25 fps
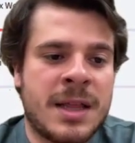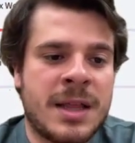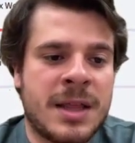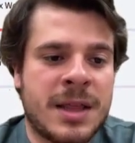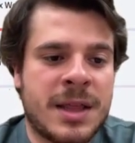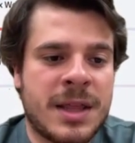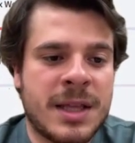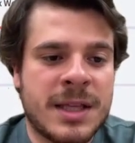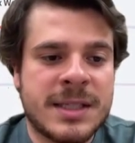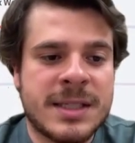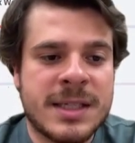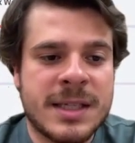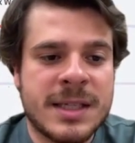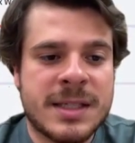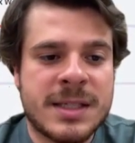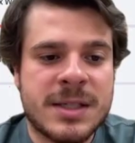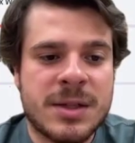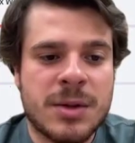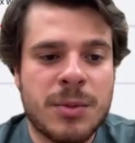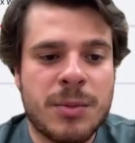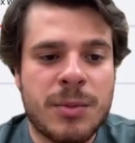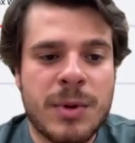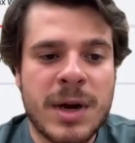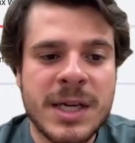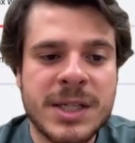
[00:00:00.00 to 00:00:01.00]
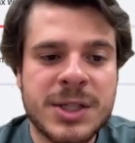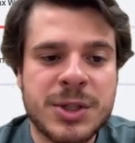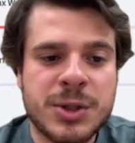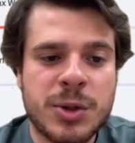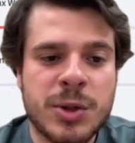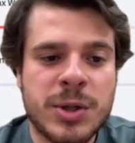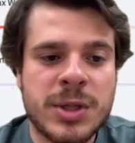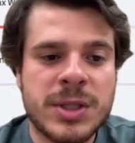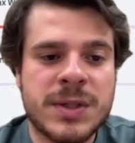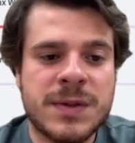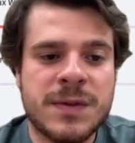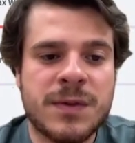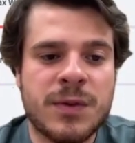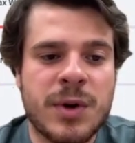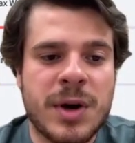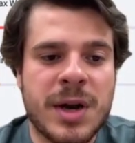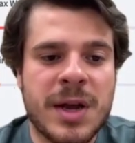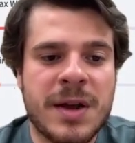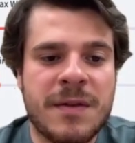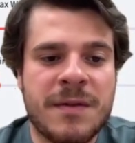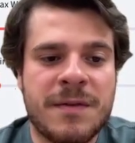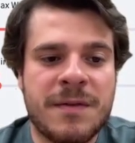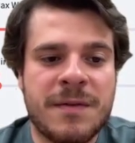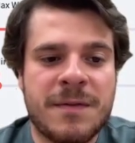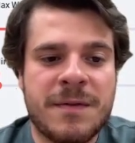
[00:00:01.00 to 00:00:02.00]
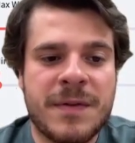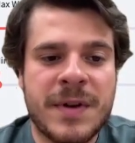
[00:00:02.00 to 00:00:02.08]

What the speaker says: This is the right choice for a